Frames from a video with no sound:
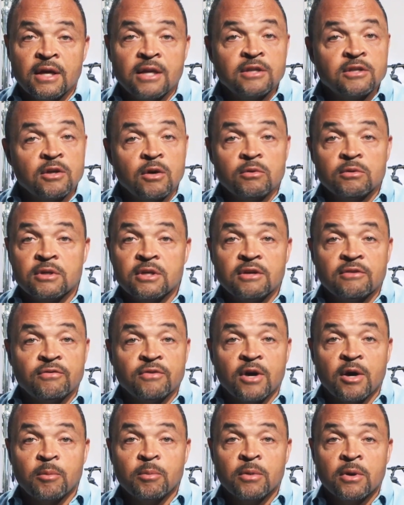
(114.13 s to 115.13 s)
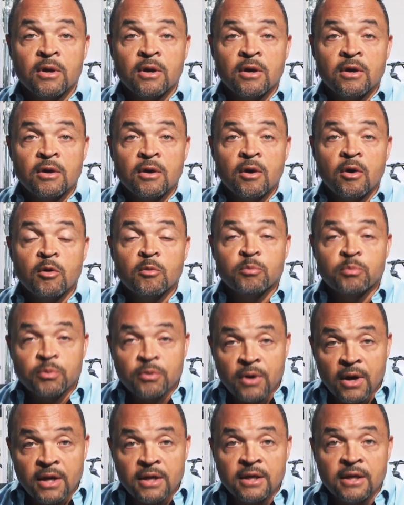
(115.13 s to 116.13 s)
And don't give up on
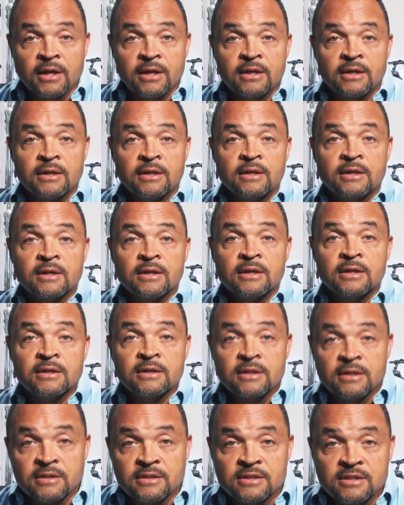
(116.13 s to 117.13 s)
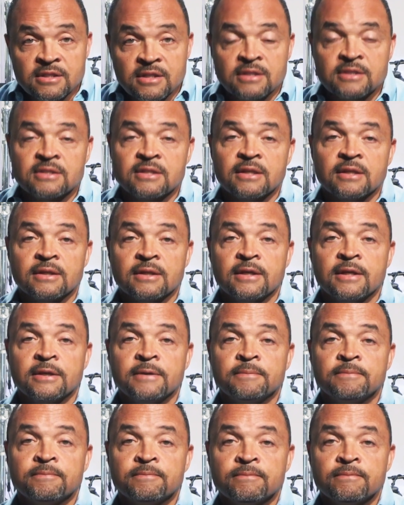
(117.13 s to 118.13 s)
praying consistently.